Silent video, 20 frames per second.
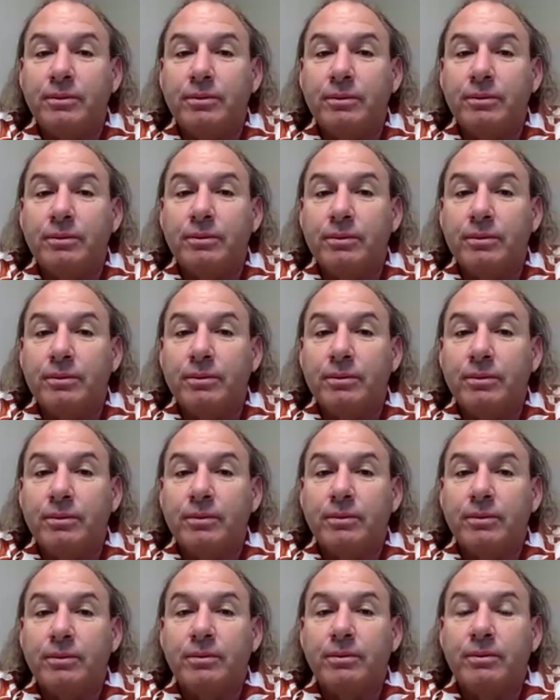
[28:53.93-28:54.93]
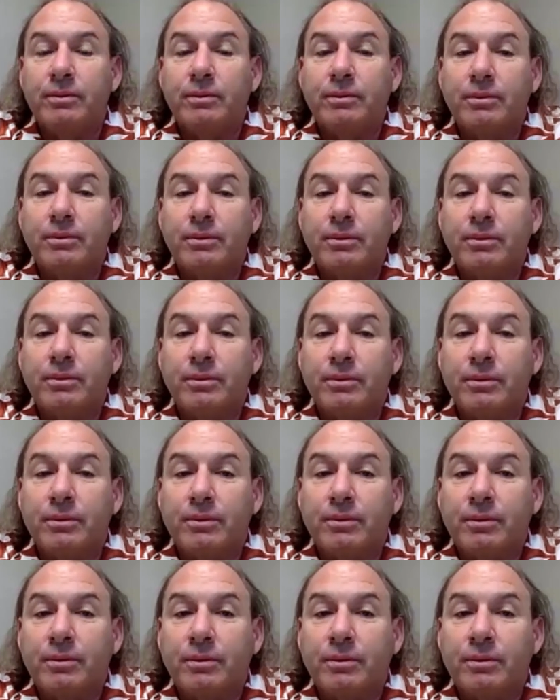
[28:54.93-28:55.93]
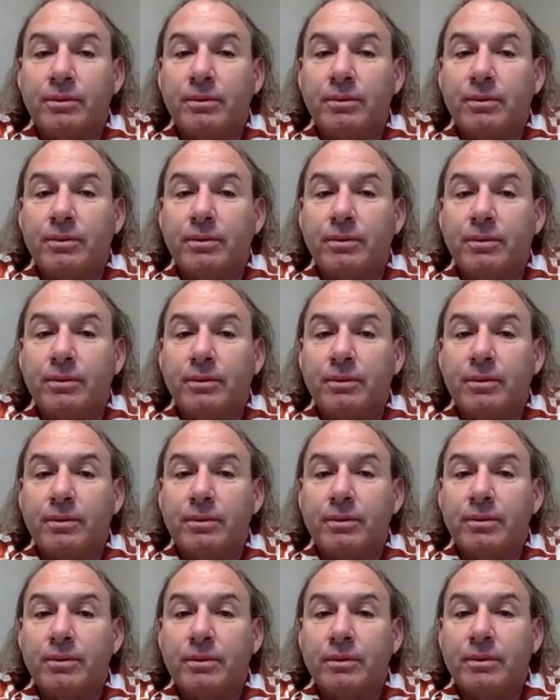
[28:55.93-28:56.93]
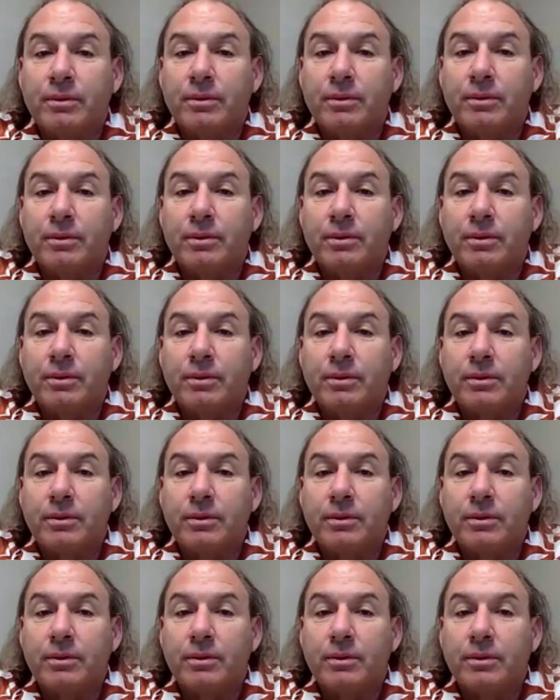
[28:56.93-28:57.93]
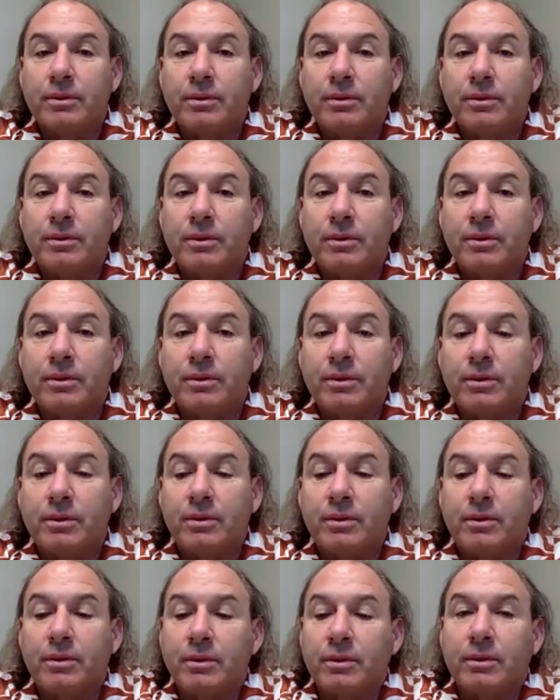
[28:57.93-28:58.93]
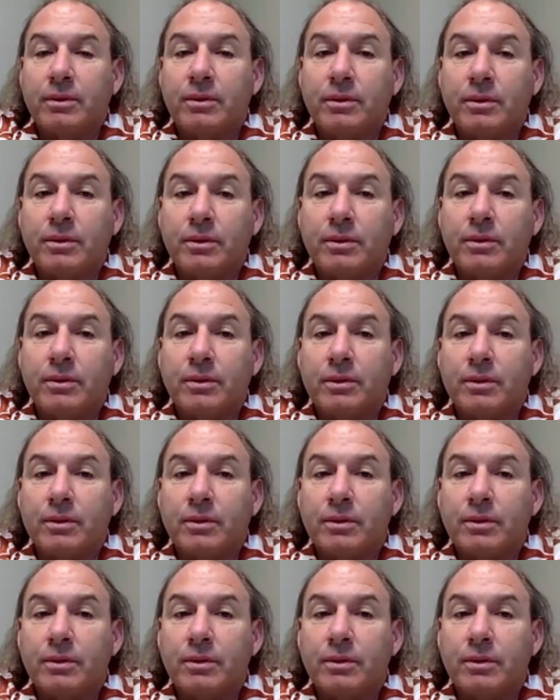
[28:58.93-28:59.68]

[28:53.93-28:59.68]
(silent)